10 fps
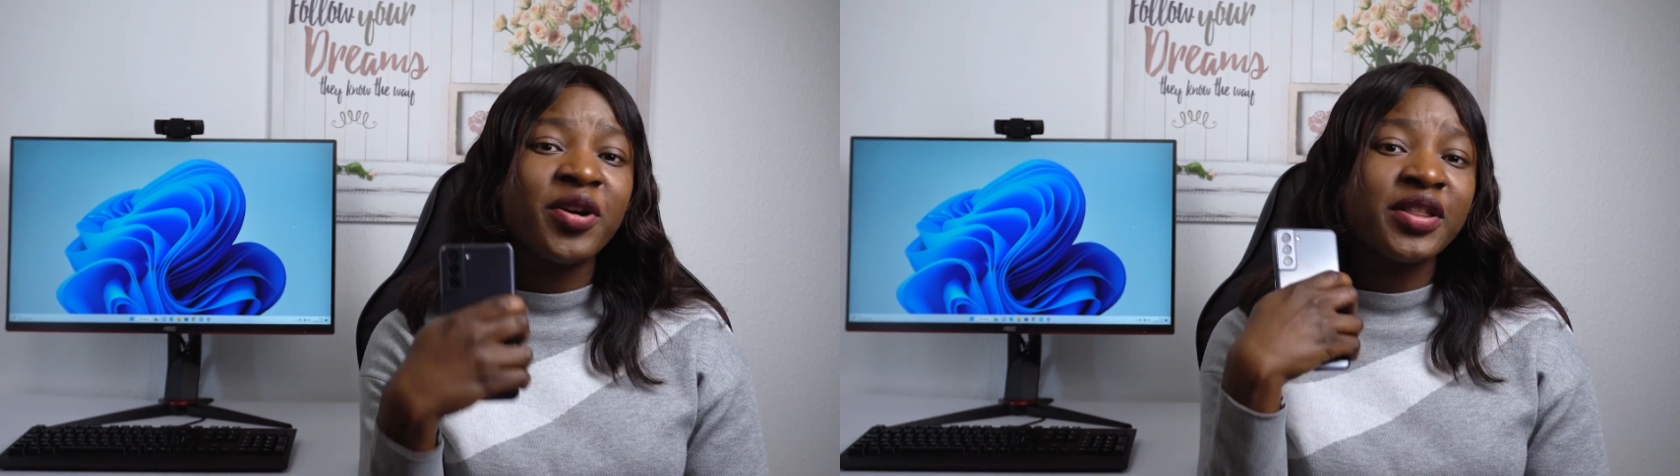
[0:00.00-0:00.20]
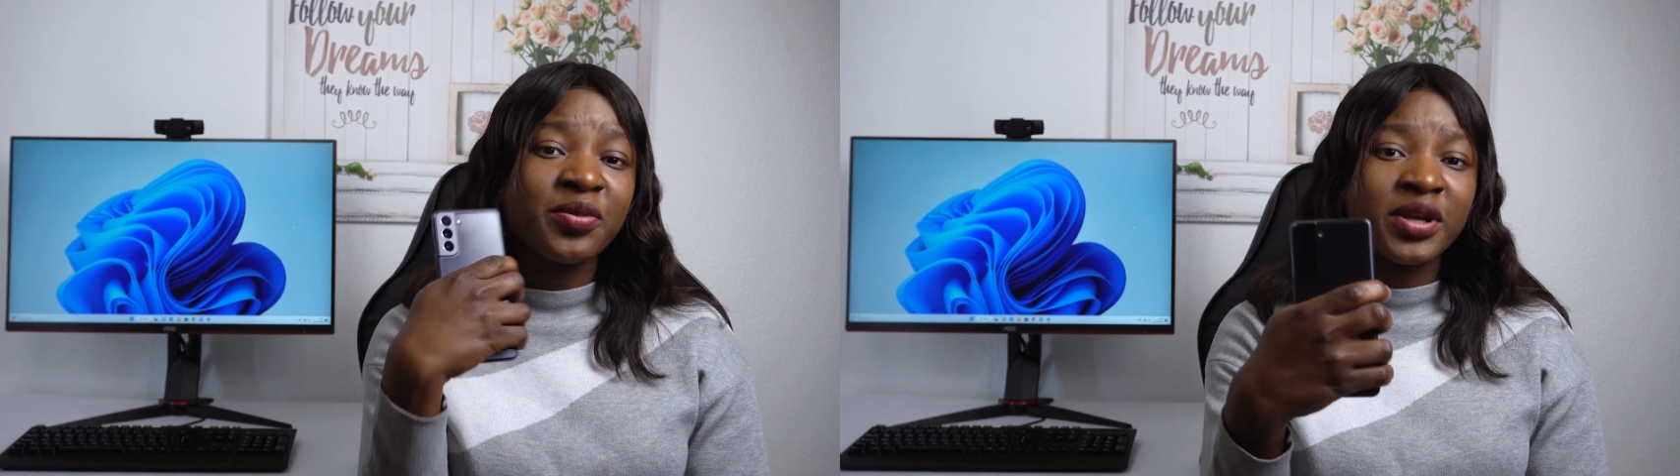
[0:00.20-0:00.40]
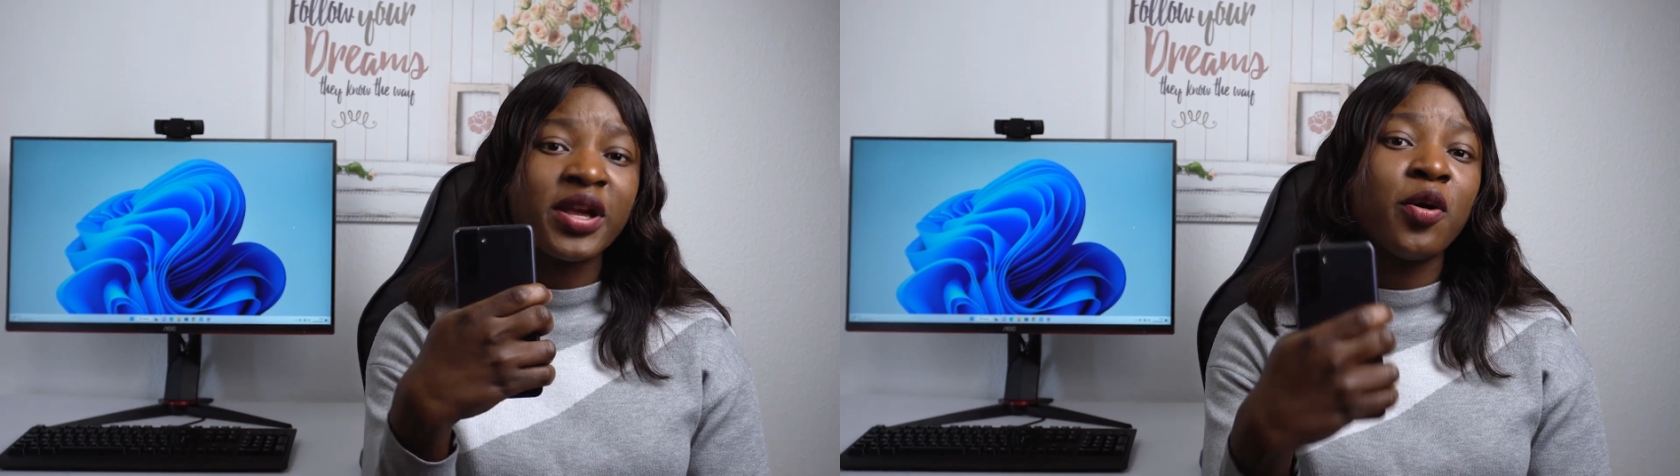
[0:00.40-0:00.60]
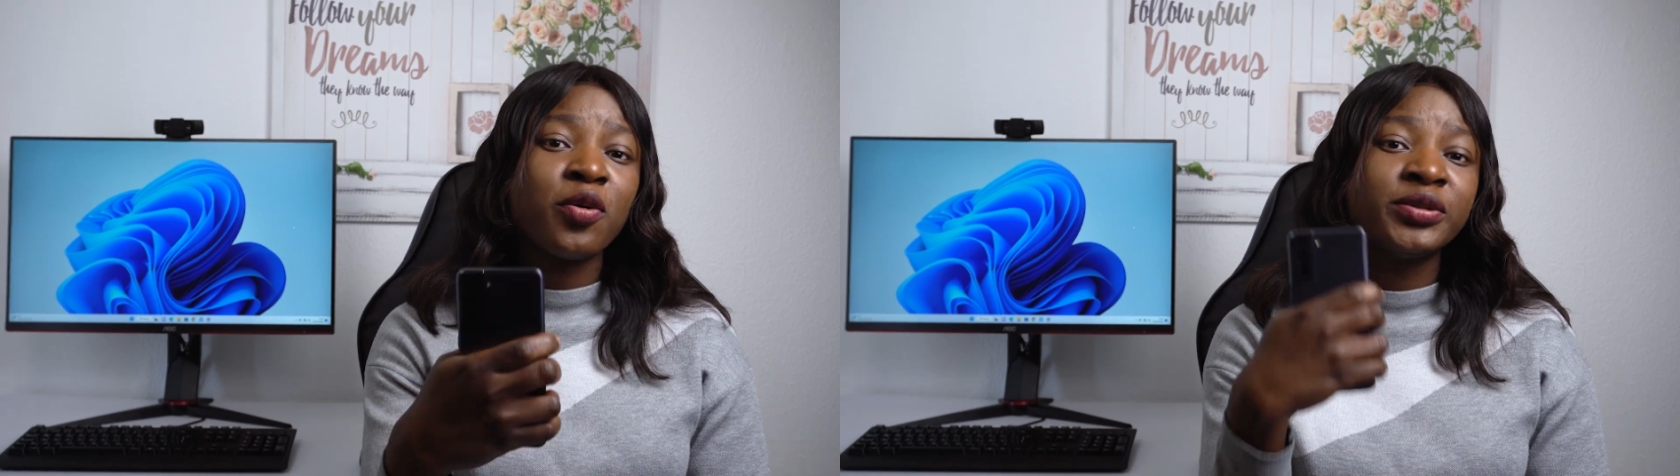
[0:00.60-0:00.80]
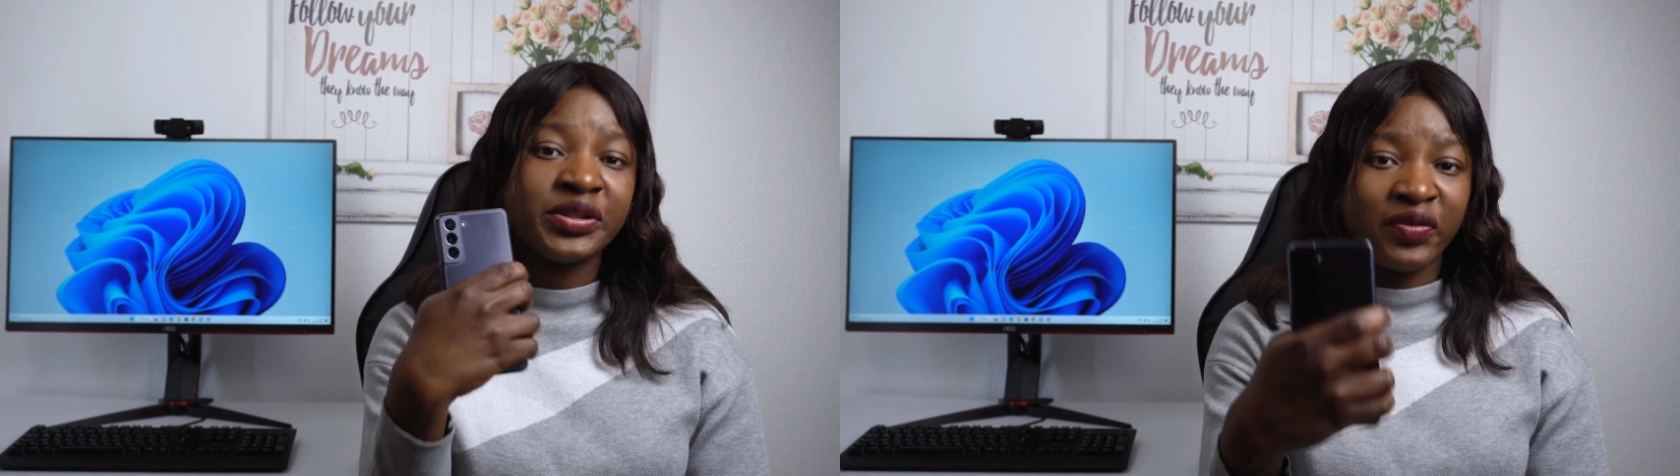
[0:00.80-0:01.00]
or a
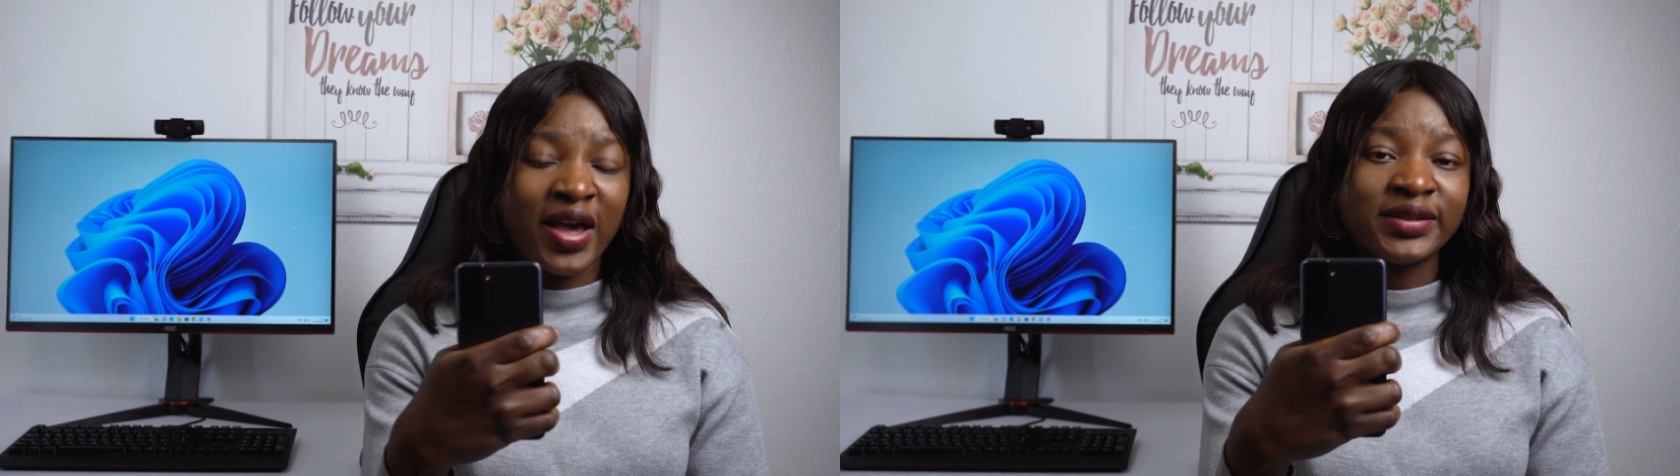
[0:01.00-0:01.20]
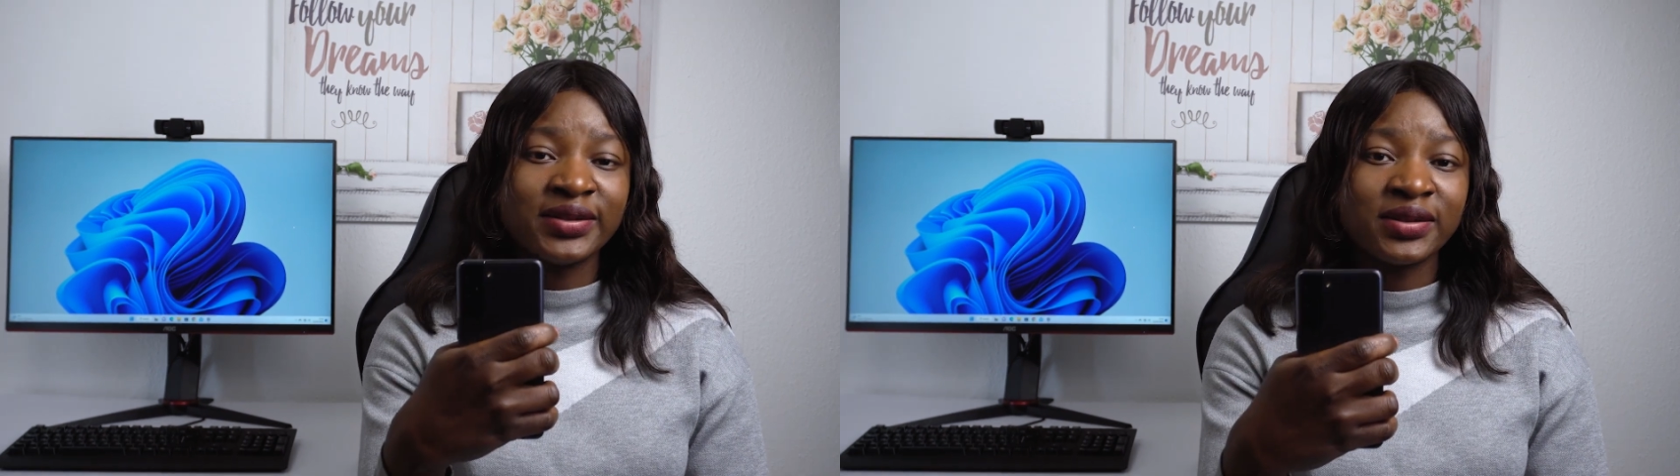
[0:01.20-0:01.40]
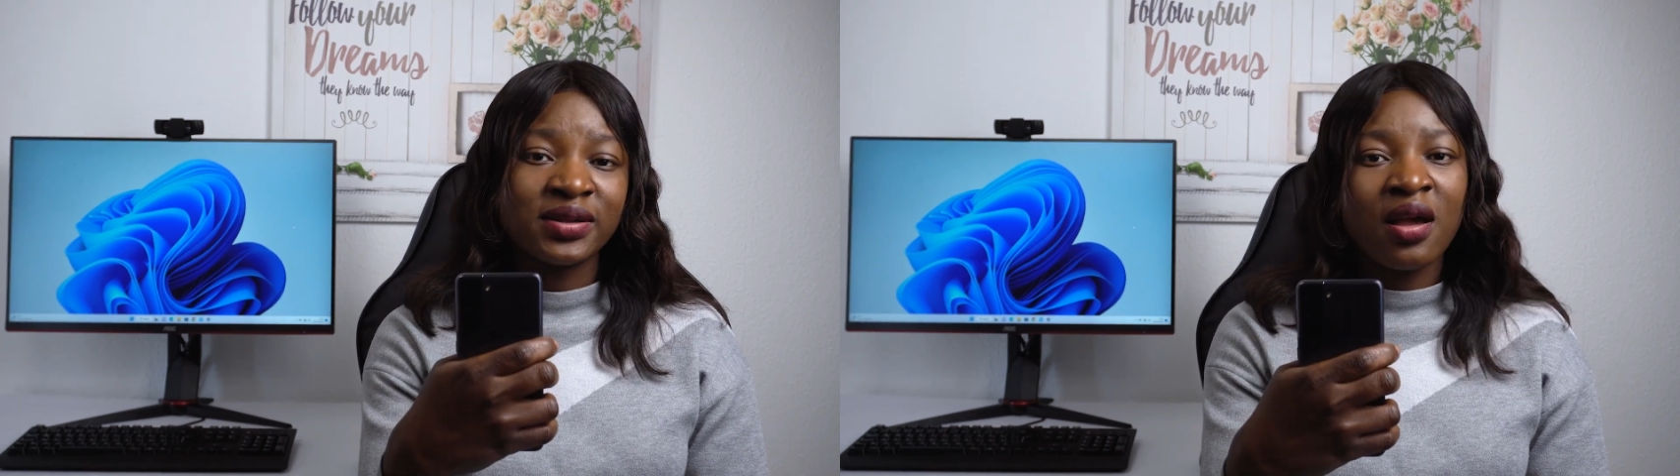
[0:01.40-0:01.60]
3-year-old device,